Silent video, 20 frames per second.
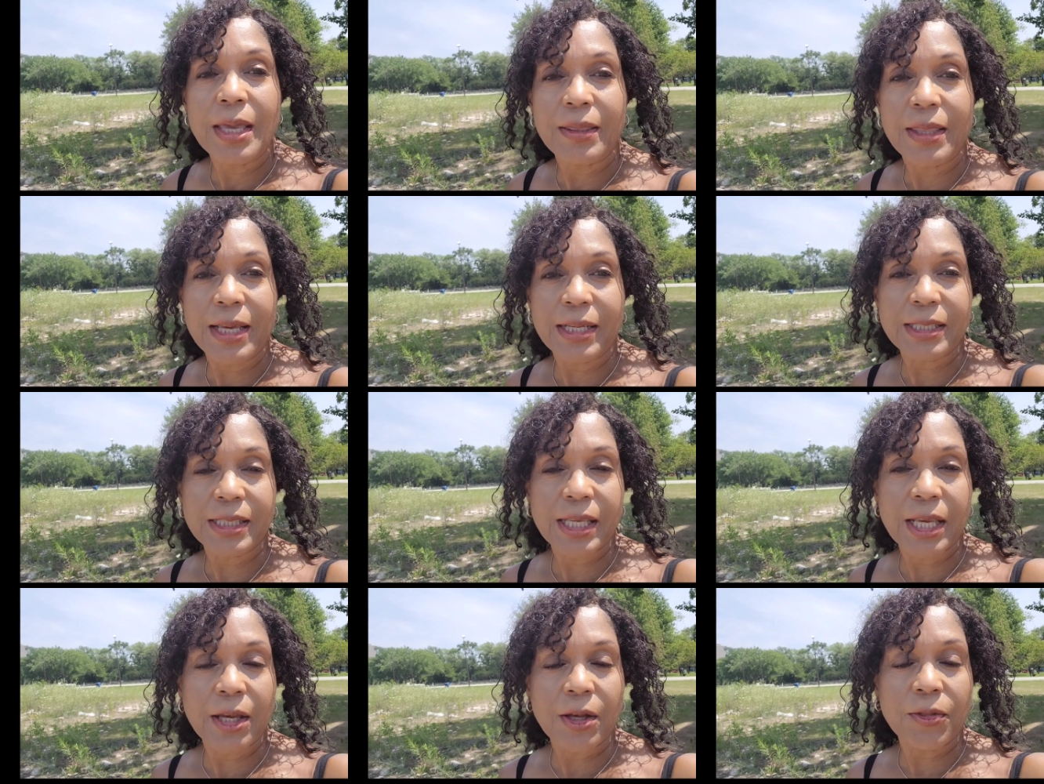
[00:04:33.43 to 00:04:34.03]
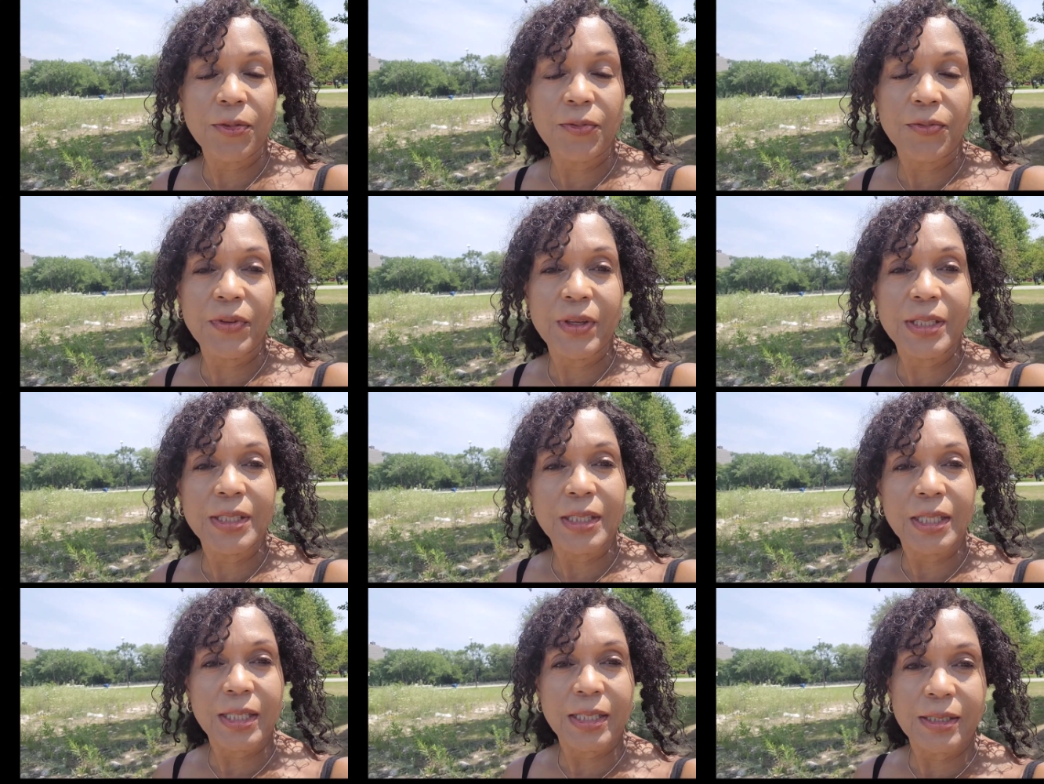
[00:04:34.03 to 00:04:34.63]
That's health,
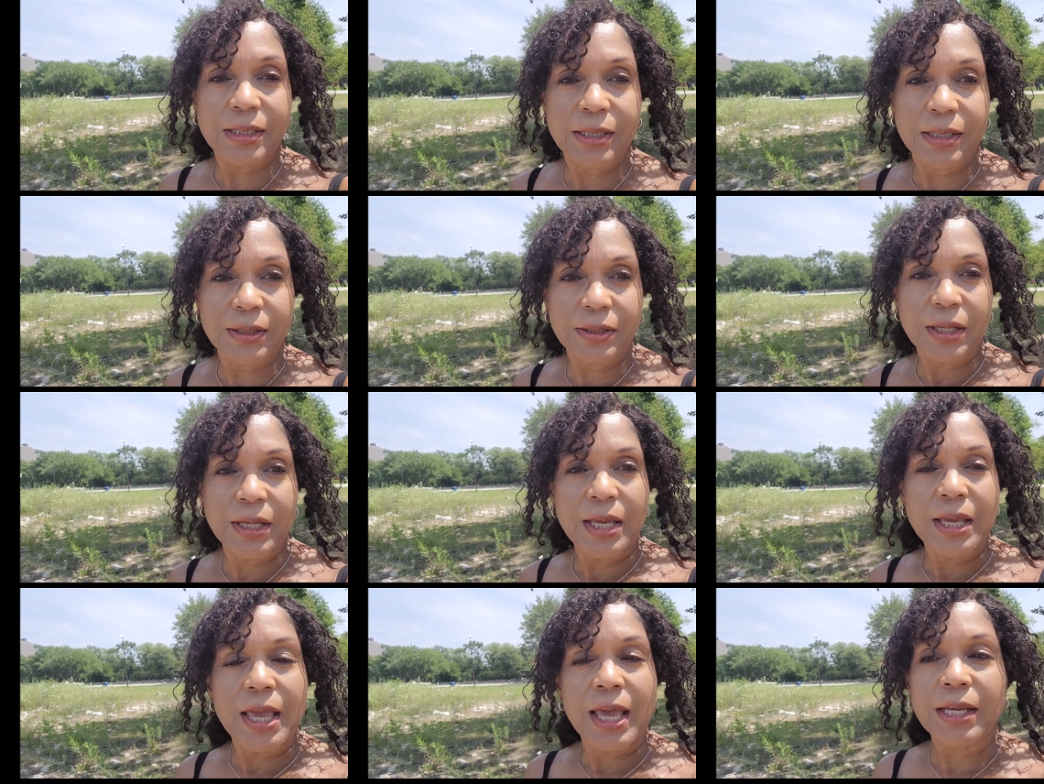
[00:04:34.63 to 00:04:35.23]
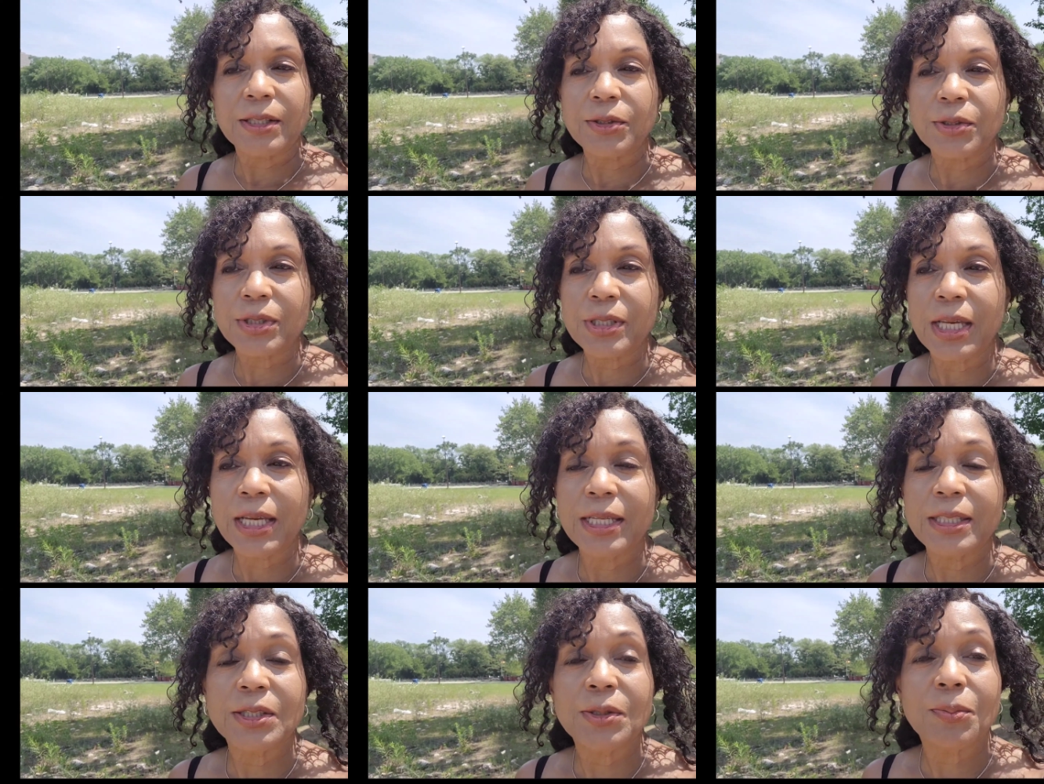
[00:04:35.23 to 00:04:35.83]
fitness,
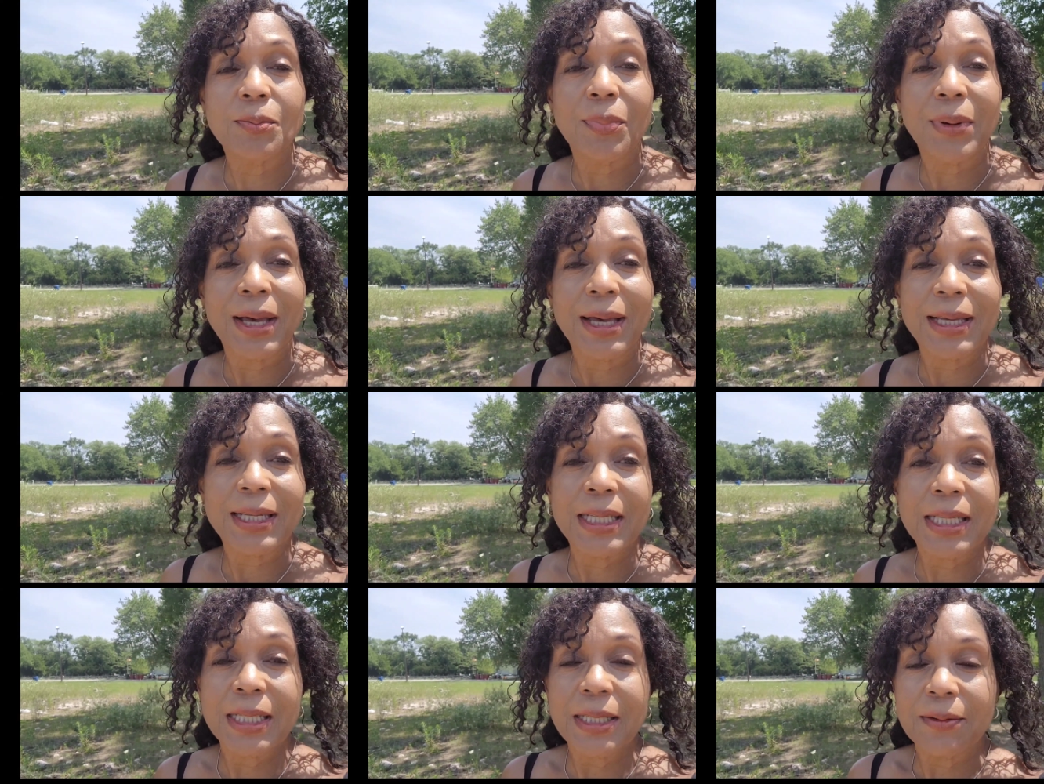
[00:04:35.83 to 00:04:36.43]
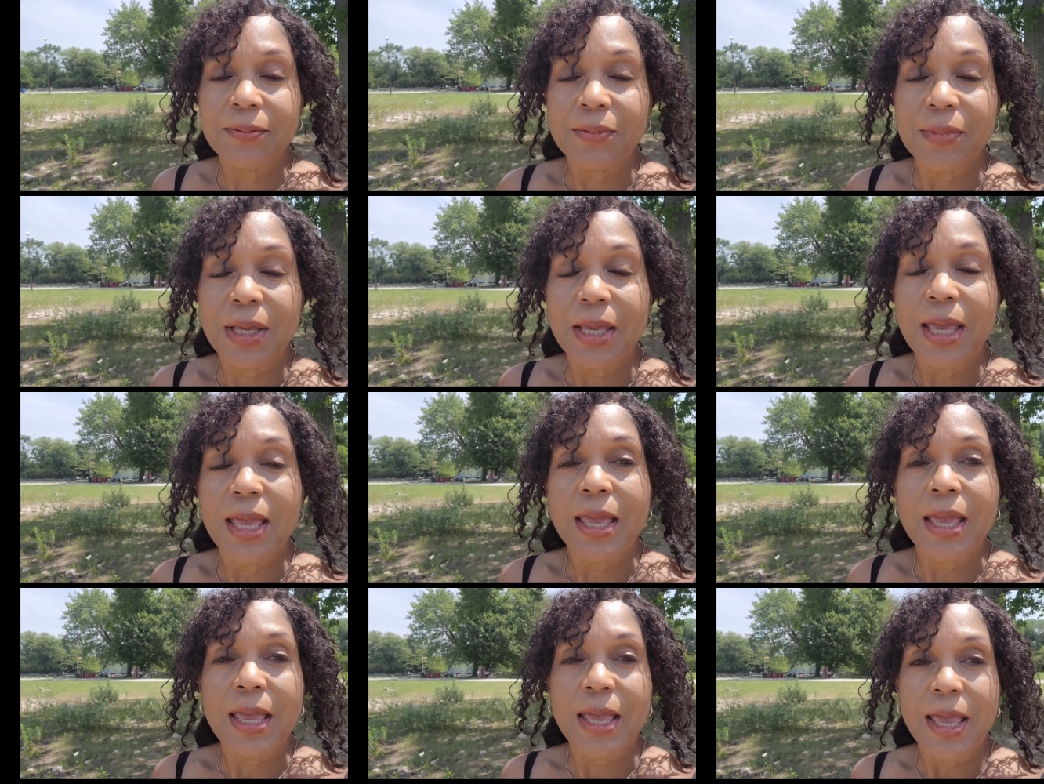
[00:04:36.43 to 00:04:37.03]
exercising body,
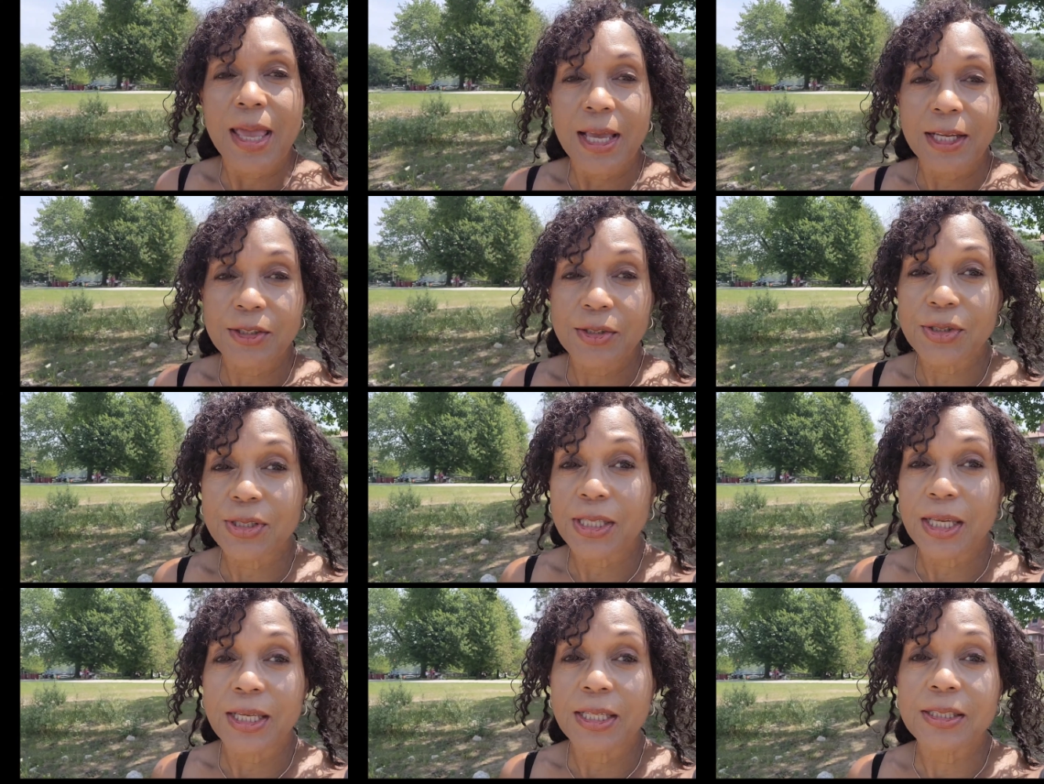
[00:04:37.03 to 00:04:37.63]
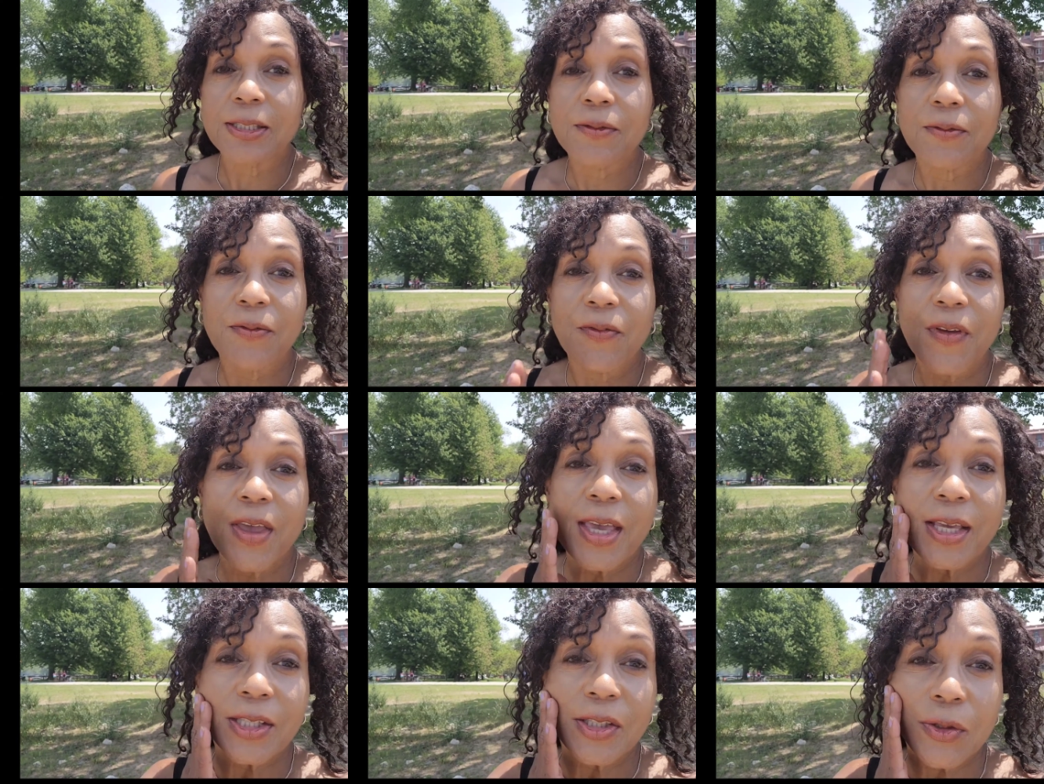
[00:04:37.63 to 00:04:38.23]
exercising
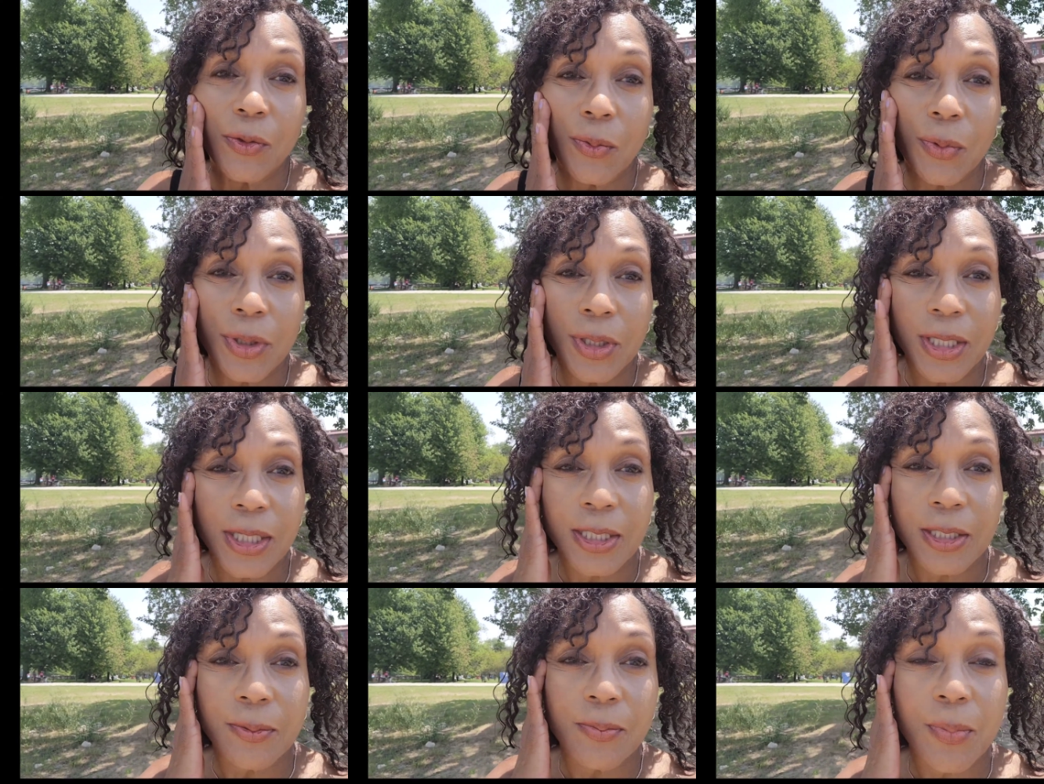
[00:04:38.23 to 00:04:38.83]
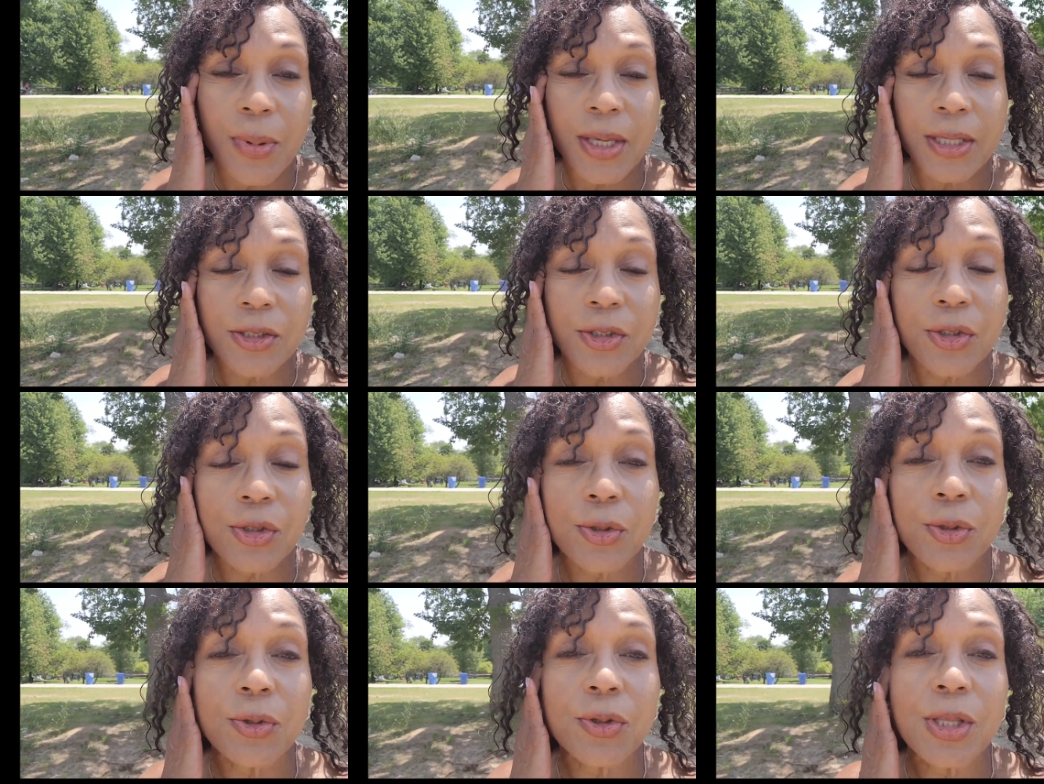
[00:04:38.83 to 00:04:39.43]
face. We need to make
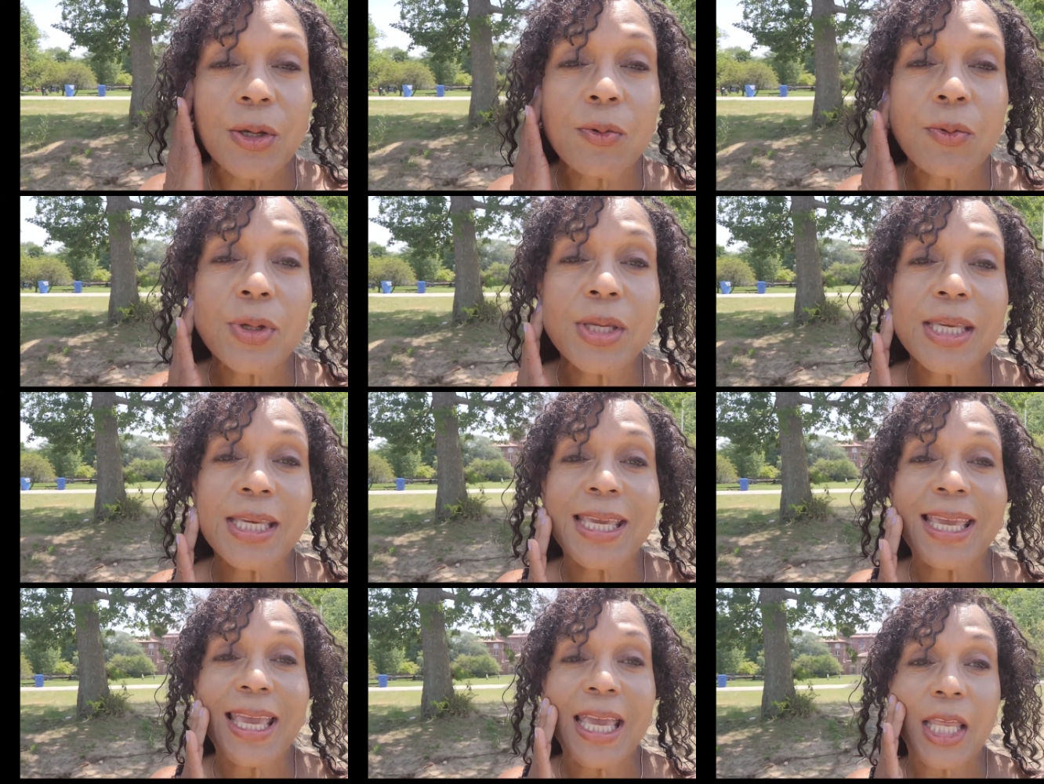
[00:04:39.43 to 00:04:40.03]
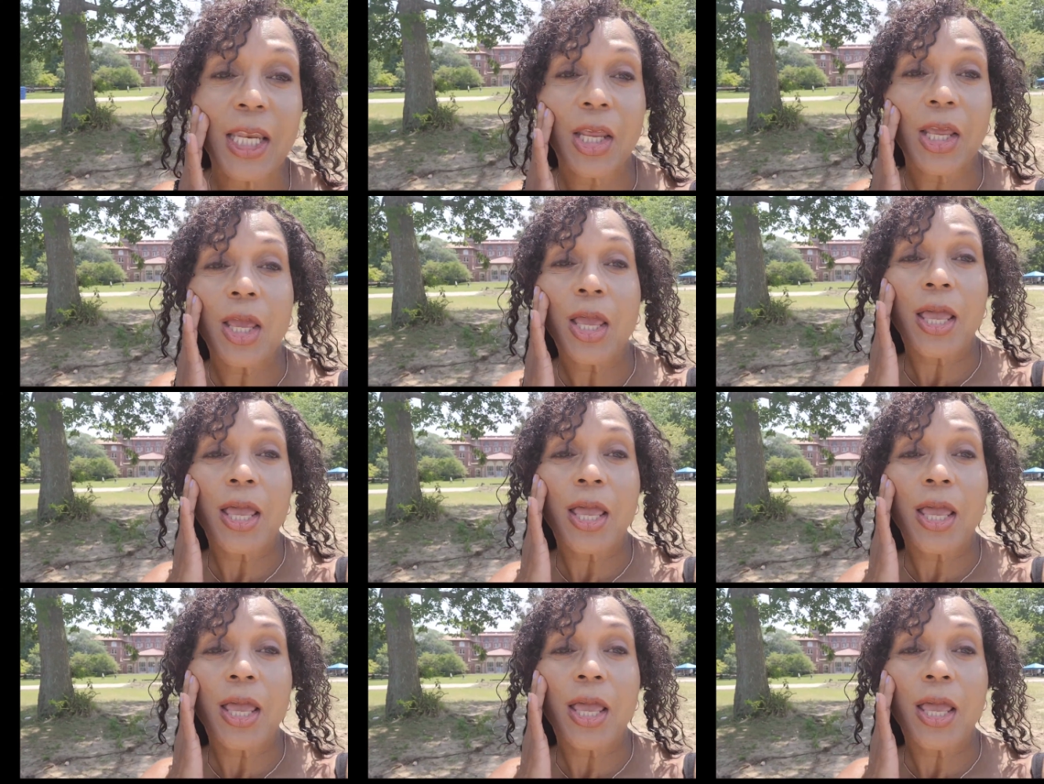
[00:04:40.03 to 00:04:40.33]
sure that we can